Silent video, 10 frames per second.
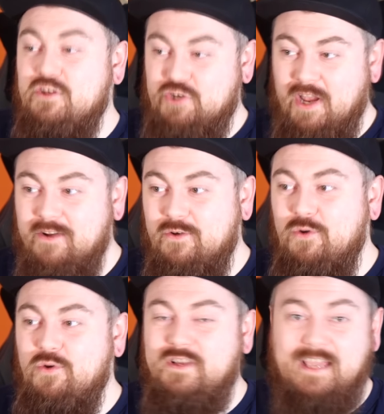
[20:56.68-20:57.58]

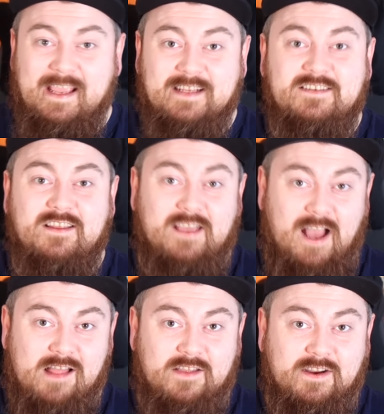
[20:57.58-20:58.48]
General cased the
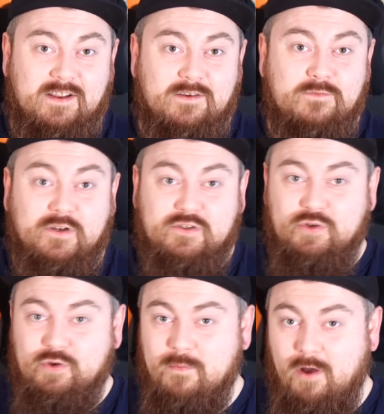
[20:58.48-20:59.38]
gallery for
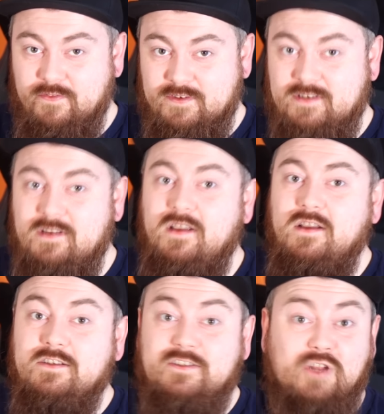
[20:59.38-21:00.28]
two months
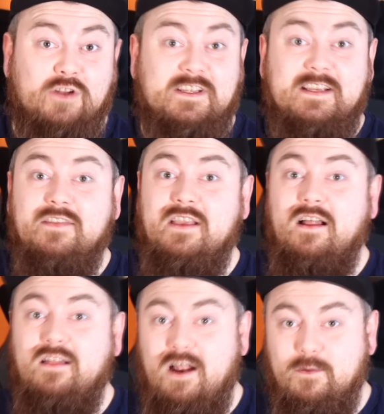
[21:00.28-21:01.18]
studying the
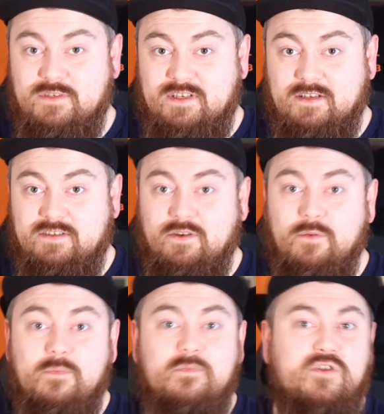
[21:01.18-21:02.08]
alarm system,